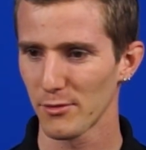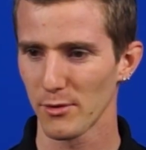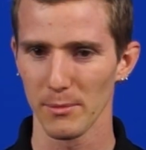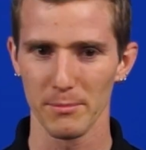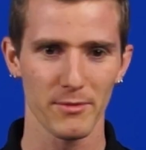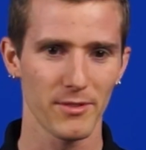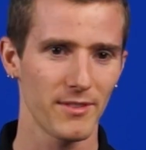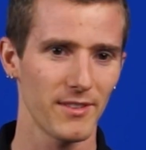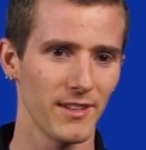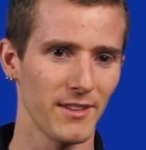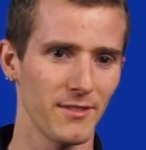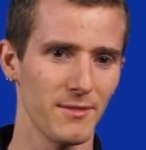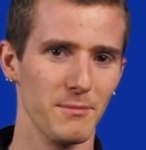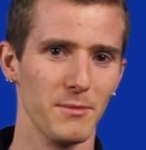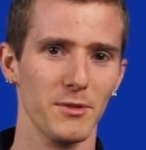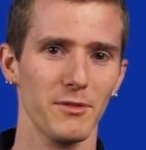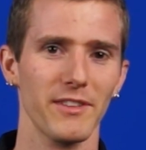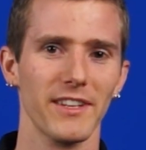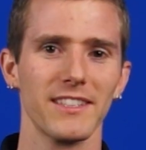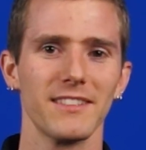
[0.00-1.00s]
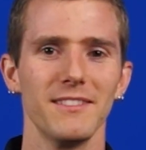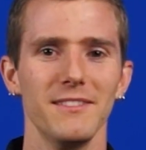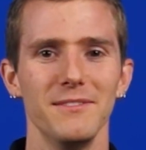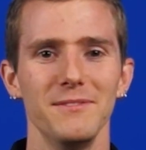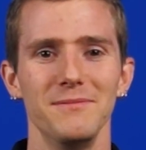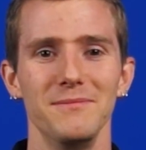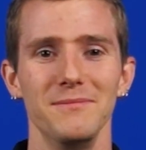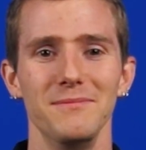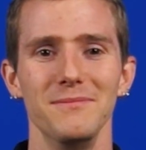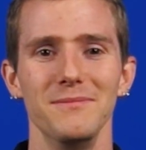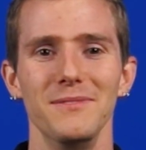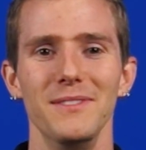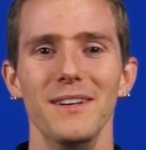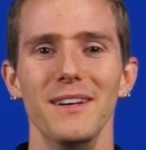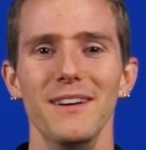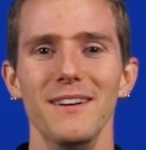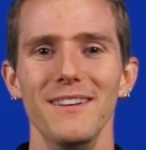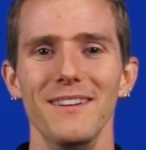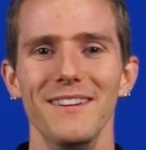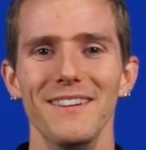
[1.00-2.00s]
script isn't moving.
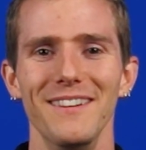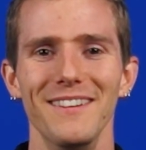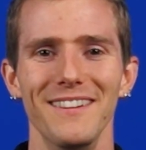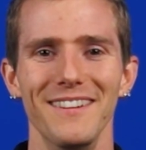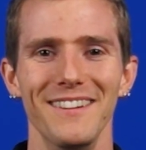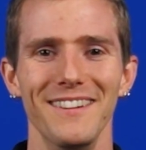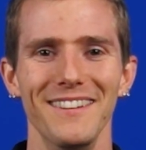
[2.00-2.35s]
That's terrible.